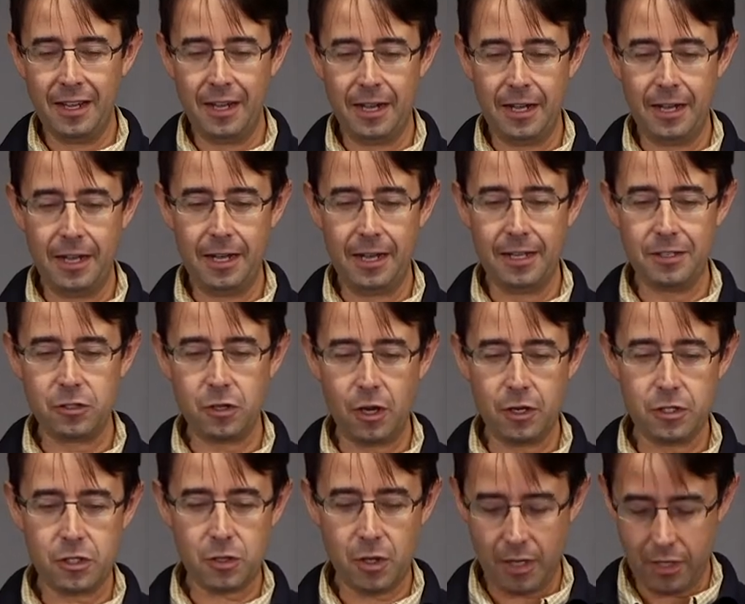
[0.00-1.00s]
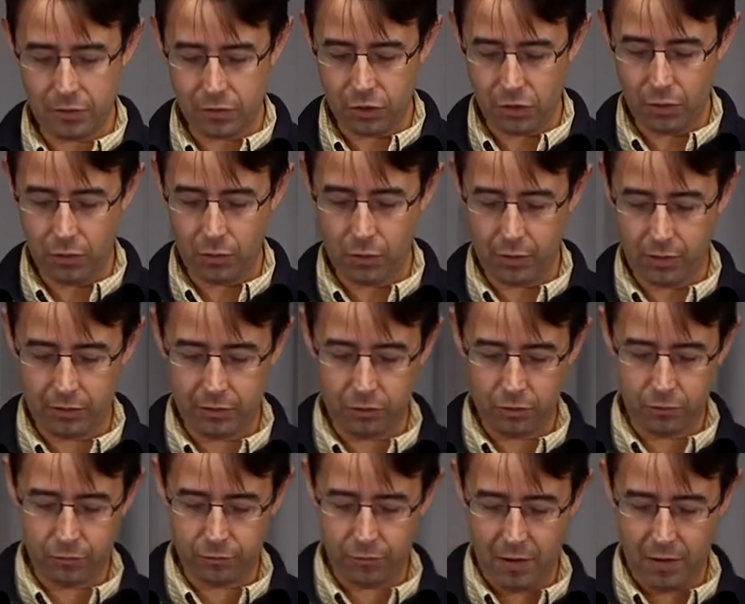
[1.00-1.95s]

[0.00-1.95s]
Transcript: Uh, and so I just want to show a little